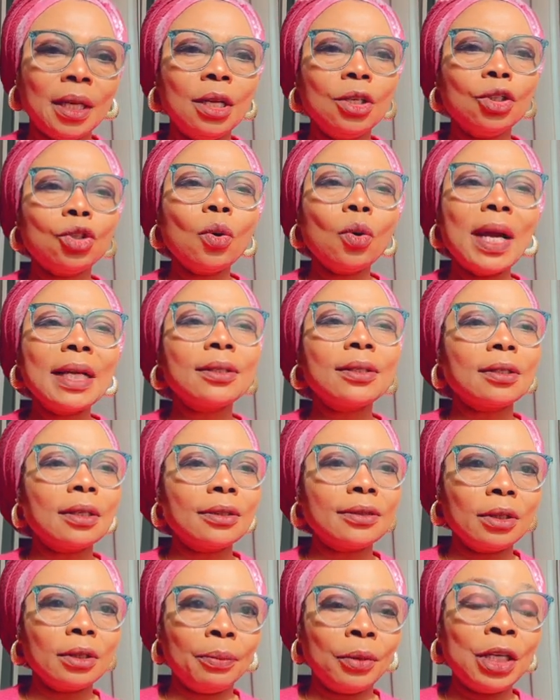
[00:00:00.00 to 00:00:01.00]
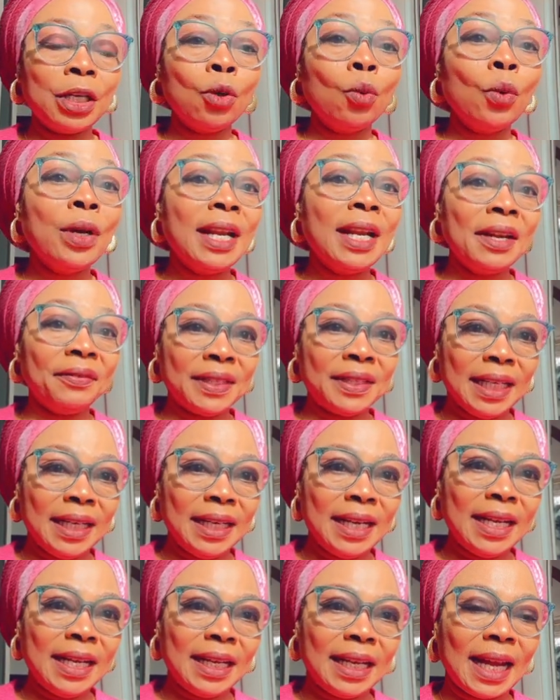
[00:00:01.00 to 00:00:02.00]
So I saw somebody who left a
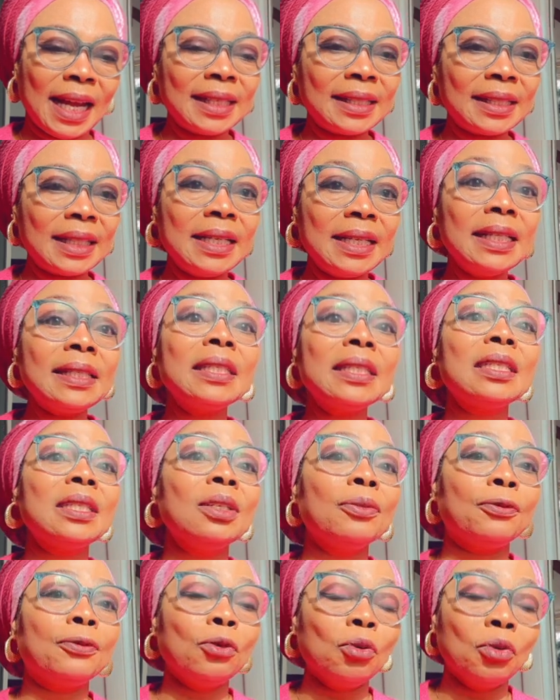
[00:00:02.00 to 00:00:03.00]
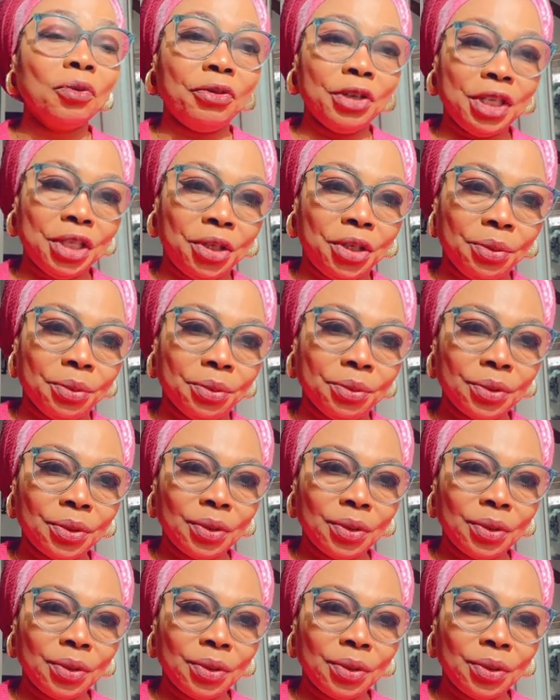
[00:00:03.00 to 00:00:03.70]
link and said, this is the full video.